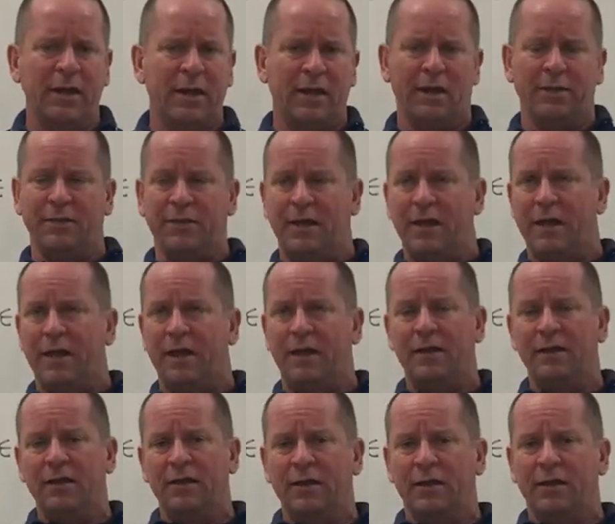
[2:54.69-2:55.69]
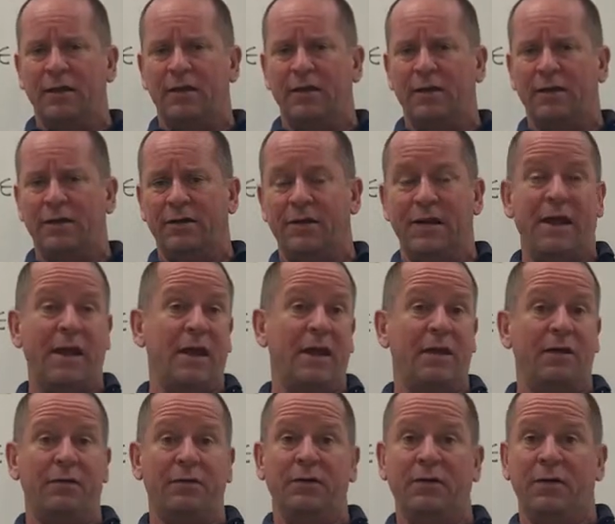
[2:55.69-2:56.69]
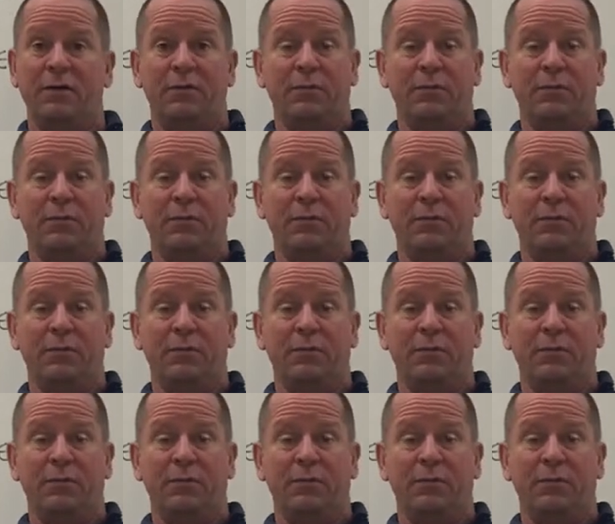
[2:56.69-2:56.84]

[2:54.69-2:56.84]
and that now